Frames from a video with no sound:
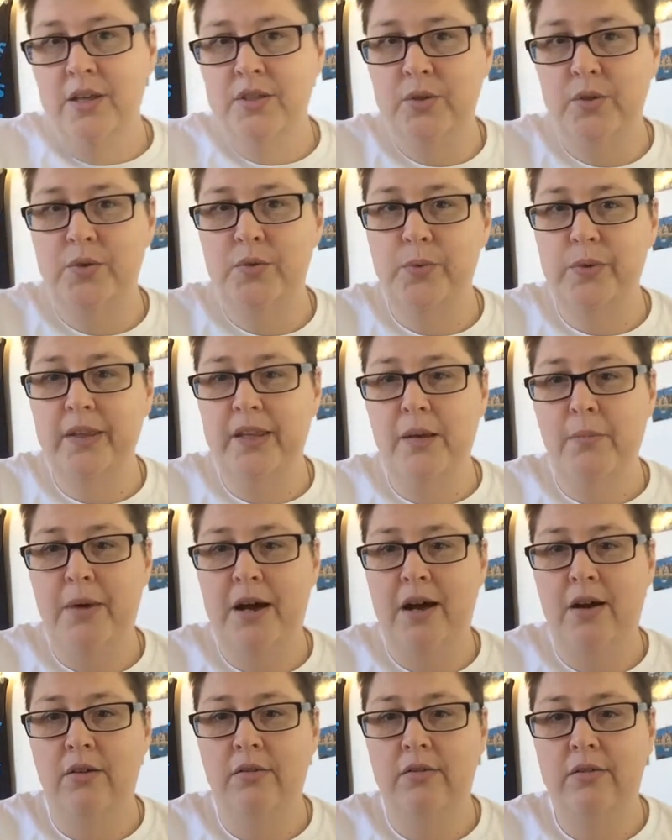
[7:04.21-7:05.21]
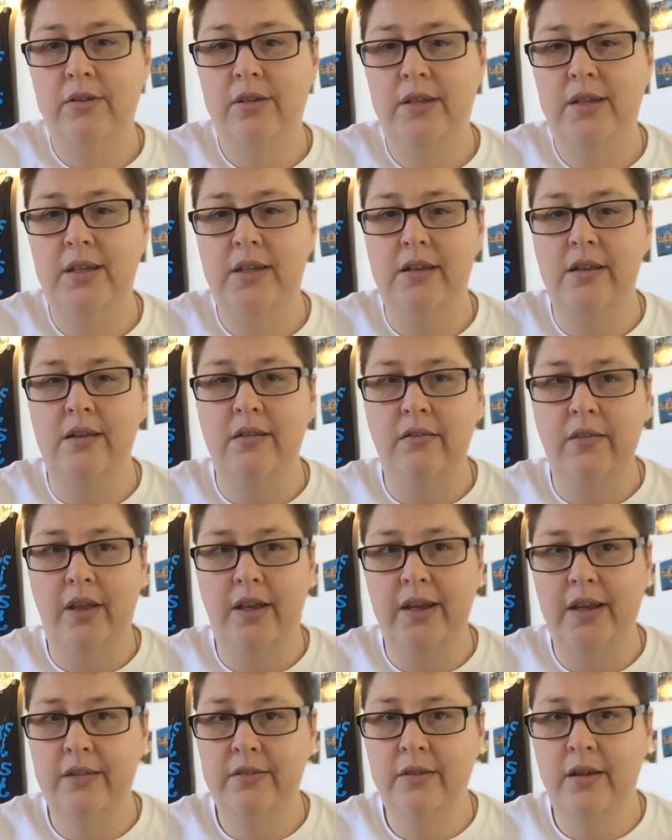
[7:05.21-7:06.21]
So it's really about getting
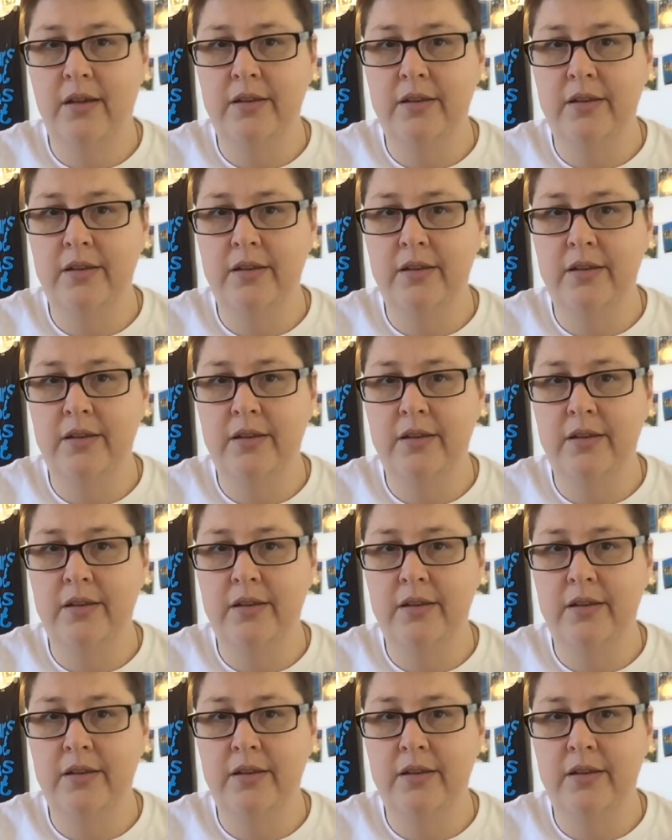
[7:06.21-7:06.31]
like